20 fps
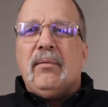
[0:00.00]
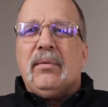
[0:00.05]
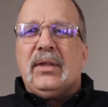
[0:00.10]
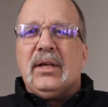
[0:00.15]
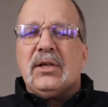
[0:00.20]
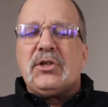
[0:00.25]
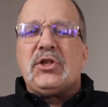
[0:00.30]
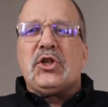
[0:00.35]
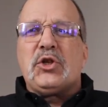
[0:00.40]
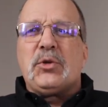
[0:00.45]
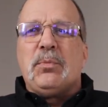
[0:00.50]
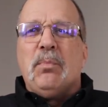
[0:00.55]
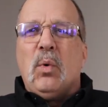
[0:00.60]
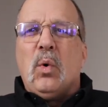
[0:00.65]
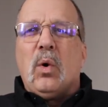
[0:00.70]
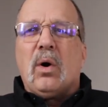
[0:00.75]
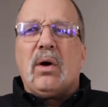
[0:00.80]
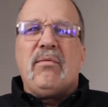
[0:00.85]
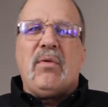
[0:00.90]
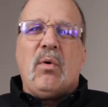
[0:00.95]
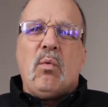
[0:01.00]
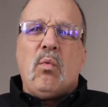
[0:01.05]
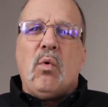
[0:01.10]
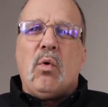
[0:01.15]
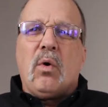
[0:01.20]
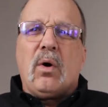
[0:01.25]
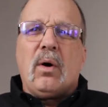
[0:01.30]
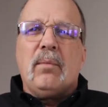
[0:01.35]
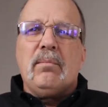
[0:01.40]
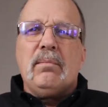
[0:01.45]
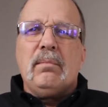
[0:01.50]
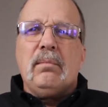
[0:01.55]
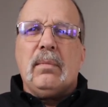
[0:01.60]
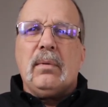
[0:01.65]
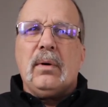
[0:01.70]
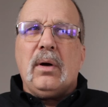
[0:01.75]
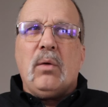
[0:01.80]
This is more of a warm